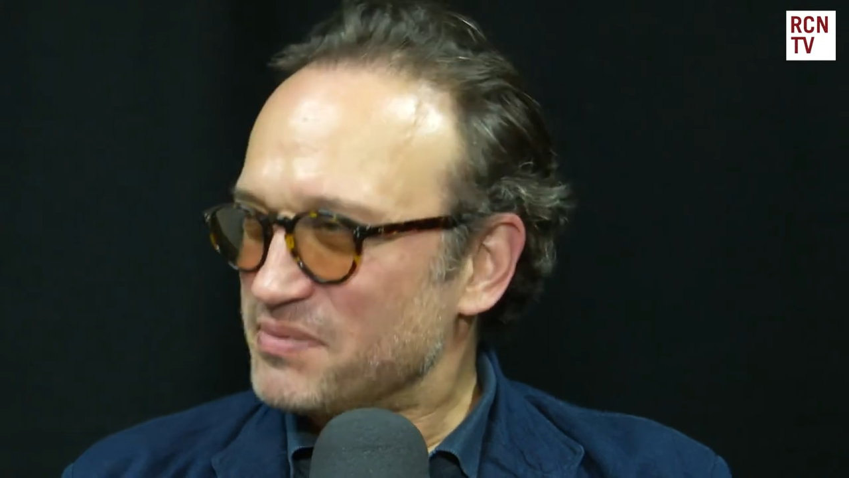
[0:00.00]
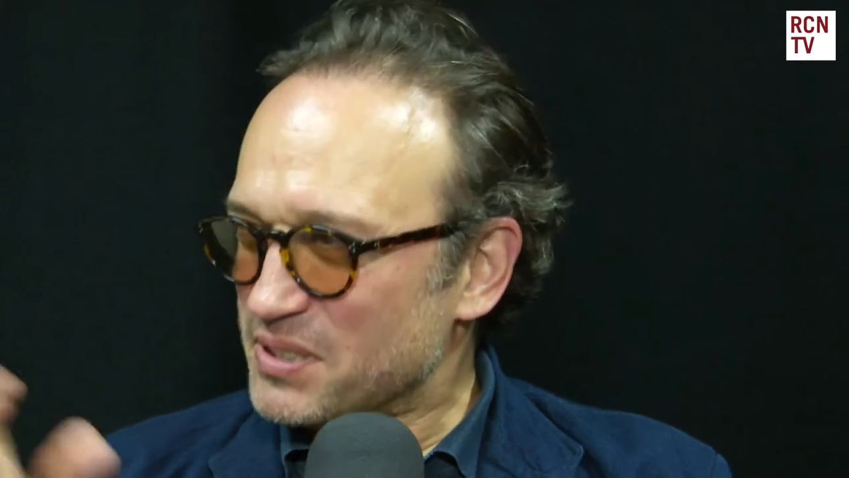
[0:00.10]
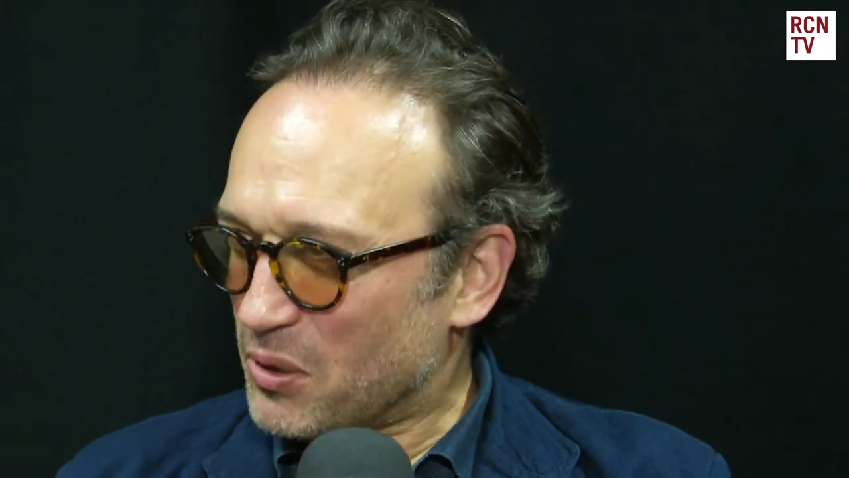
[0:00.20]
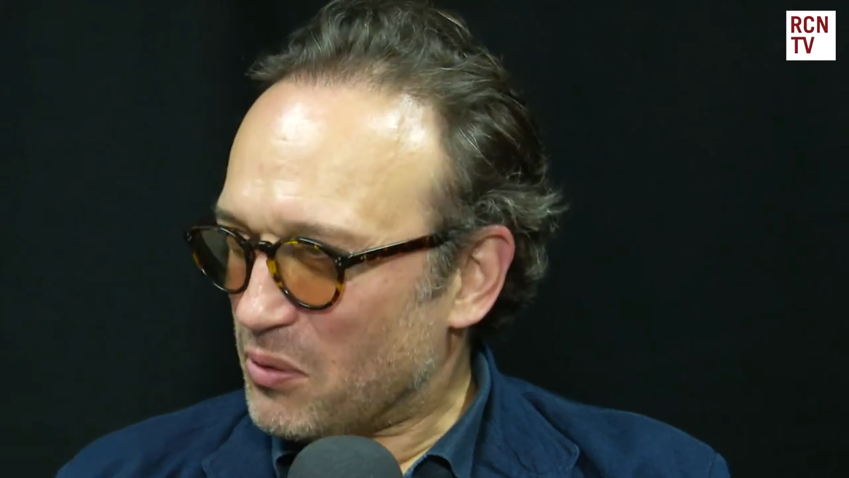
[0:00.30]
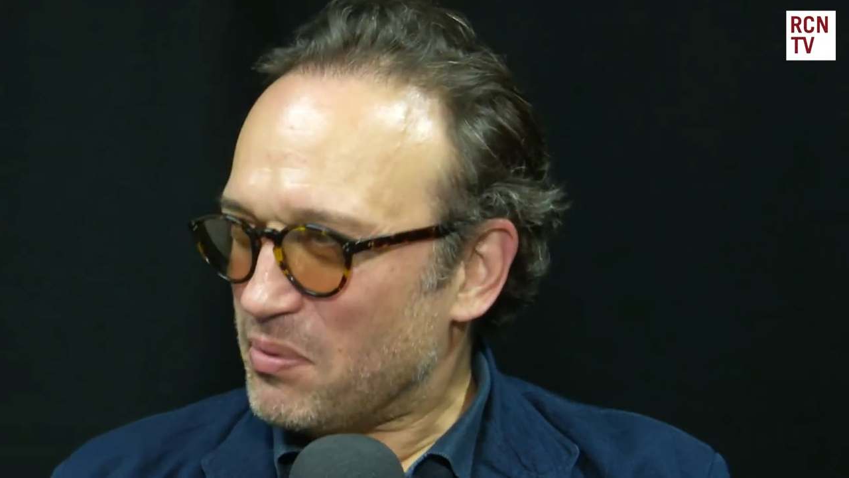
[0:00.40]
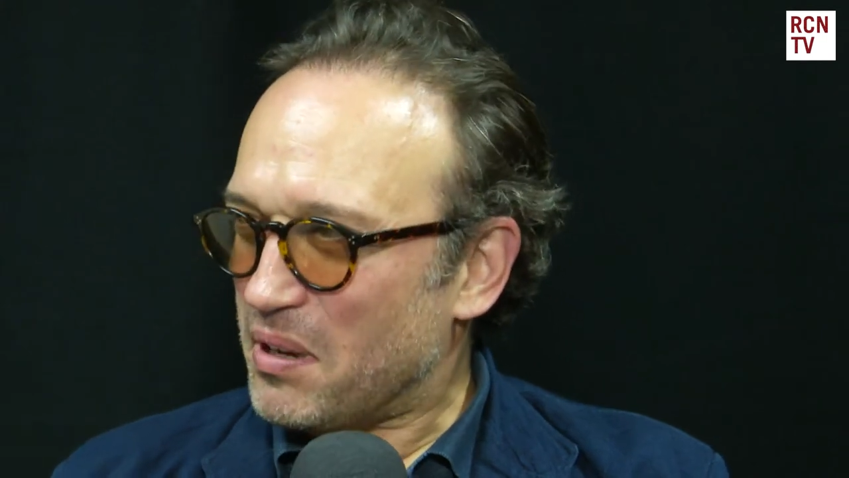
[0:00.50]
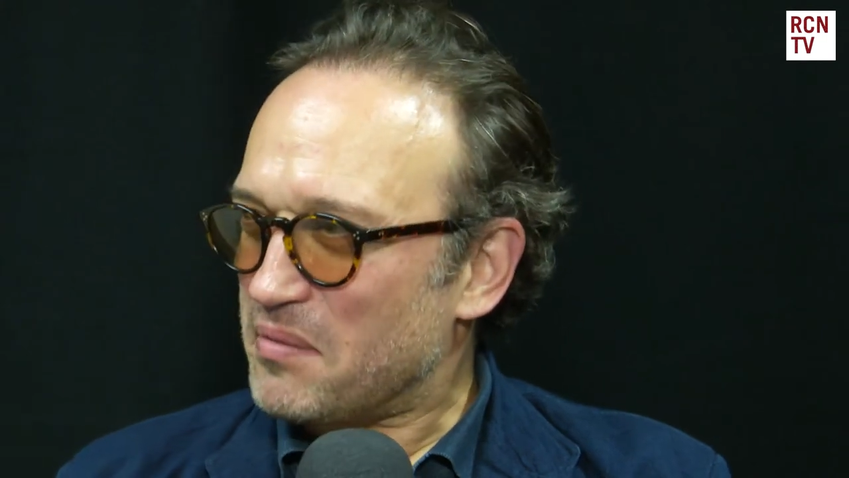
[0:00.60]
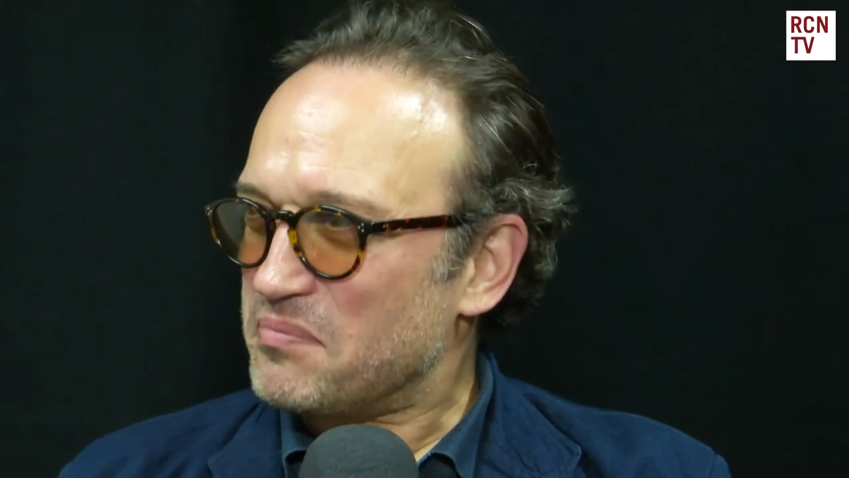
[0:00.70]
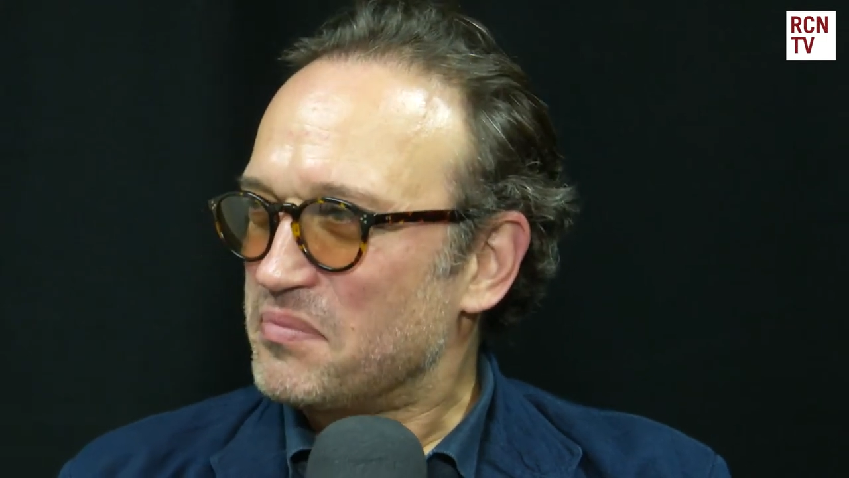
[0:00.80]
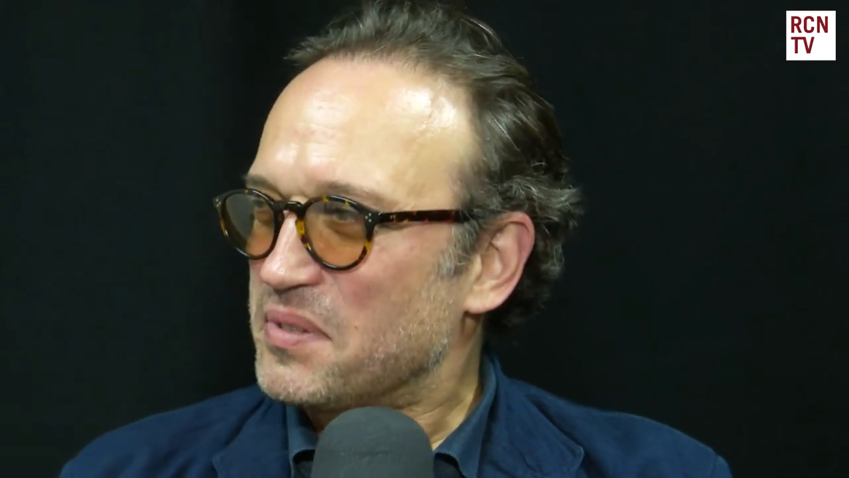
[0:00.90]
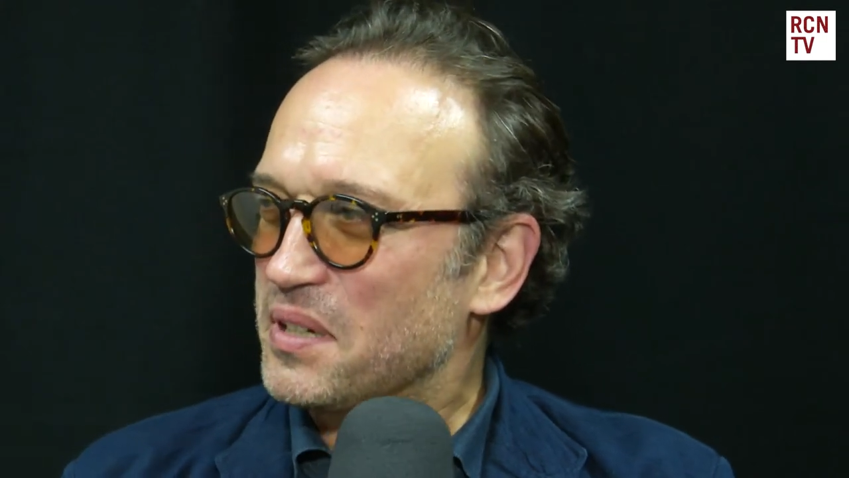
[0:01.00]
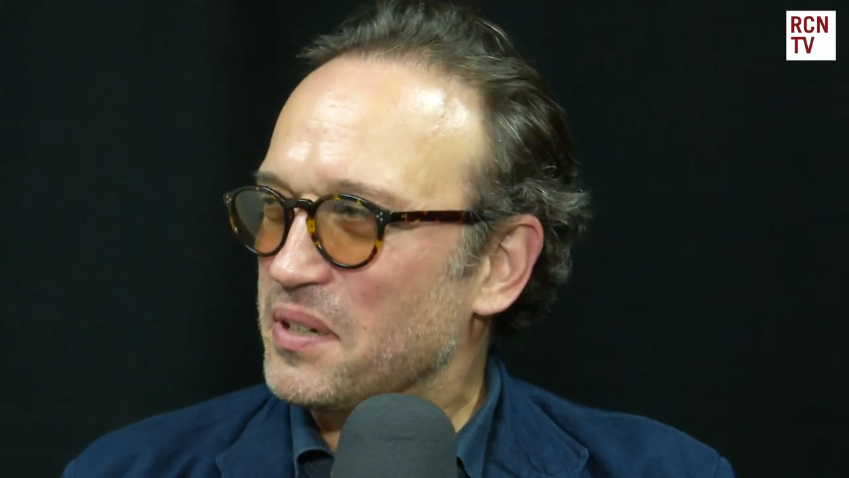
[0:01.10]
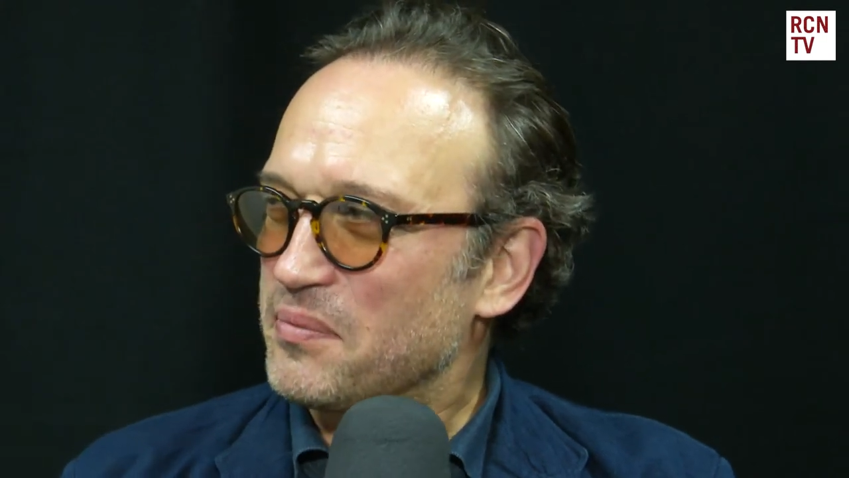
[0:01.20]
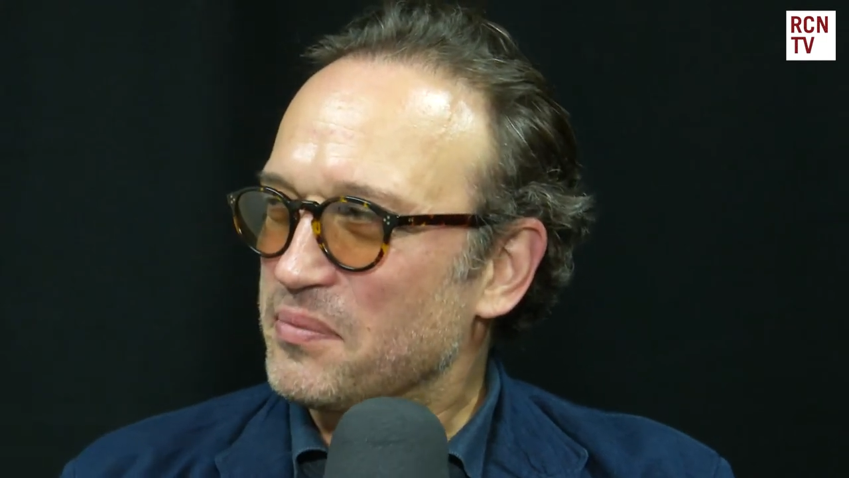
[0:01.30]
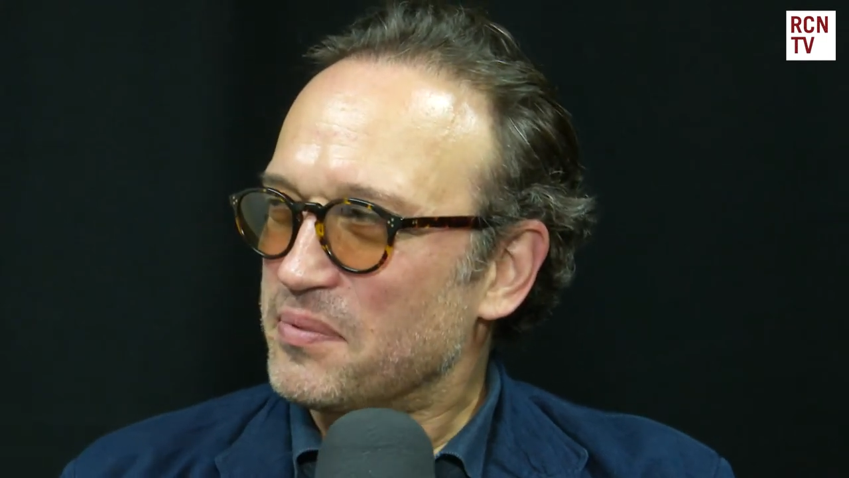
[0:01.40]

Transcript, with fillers: you know, uh,